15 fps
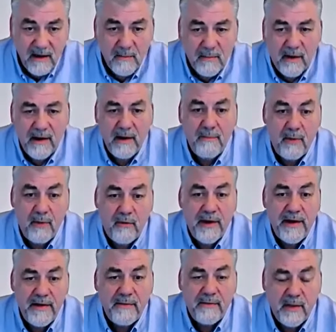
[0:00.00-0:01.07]
by
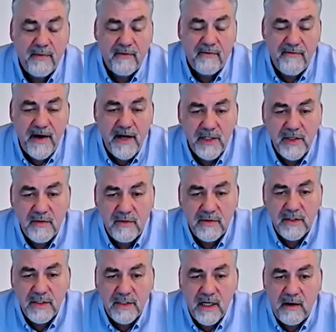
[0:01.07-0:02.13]
employing the professionals
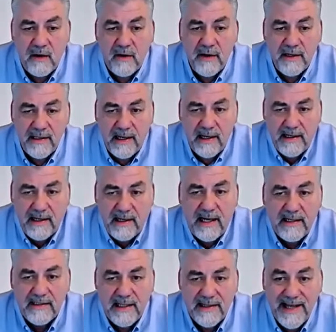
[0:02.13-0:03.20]
and so on, and
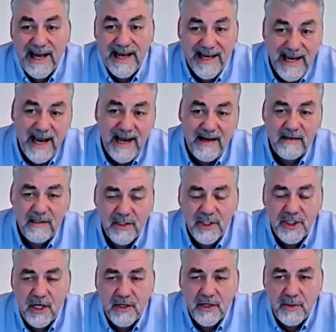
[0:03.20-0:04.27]
that again just
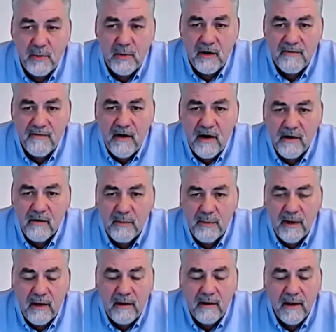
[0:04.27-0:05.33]
shows you what a vital
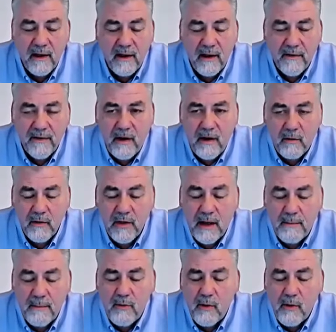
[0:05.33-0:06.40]
part the old
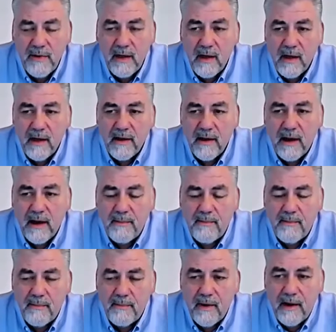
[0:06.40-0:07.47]

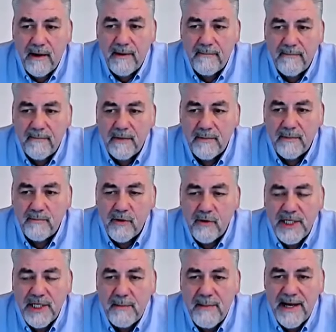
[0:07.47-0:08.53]
the
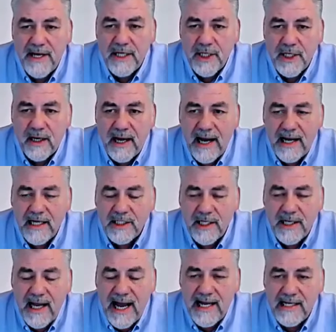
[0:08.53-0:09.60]
project manager
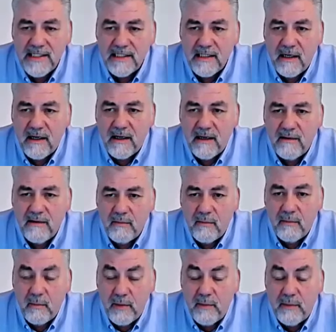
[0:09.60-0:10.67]
actually has
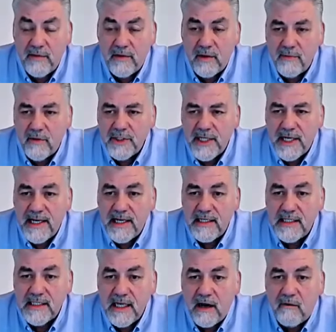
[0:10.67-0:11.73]
with the project
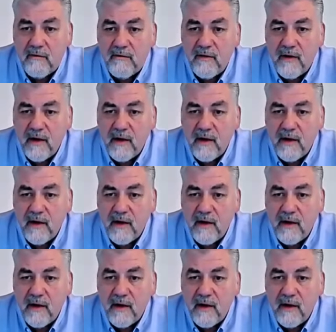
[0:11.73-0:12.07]
itself.